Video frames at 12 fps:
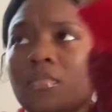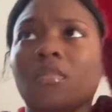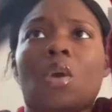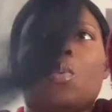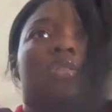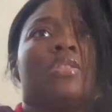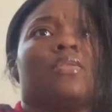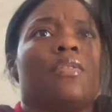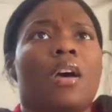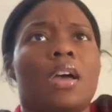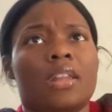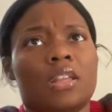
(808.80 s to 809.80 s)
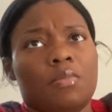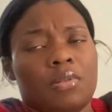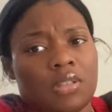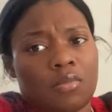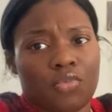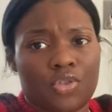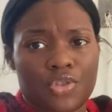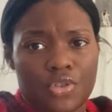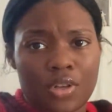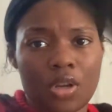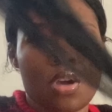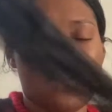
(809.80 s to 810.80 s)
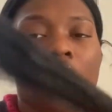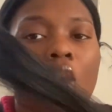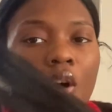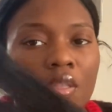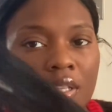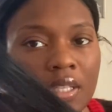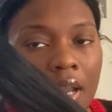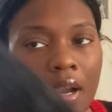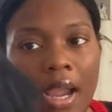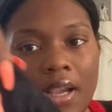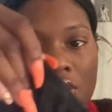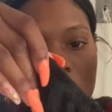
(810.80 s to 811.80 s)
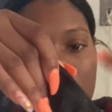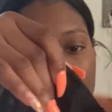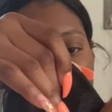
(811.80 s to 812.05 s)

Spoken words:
which is fine. I need to put some moisture on this hair. Actually,